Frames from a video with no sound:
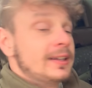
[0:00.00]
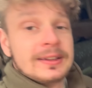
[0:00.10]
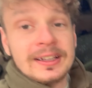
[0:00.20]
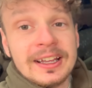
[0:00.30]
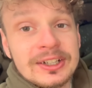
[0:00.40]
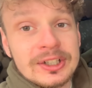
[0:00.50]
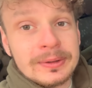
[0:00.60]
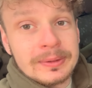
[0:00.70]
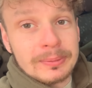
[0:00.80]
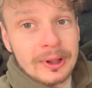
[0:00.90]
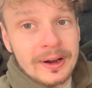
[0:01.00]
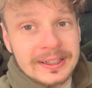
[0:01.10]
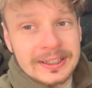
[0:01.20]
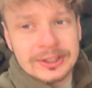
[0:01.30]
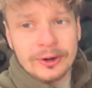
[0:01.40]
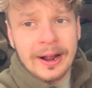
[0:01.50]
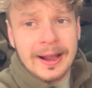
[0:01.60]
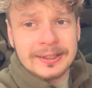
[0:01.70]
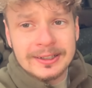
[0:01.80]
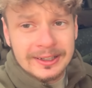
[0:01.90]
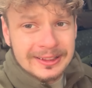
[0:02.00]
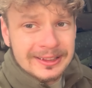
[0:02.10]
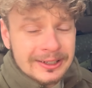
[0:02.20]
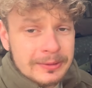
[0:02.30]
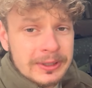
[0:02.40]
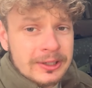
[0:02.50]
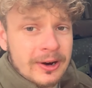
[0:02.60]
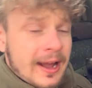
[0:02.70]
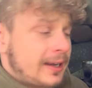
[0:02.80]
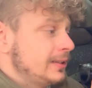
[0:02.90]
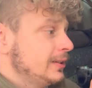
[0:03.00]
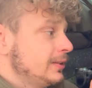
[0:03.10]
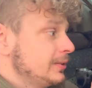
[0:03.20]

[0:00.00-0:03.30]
The engine block is cracked, a little bit cracked,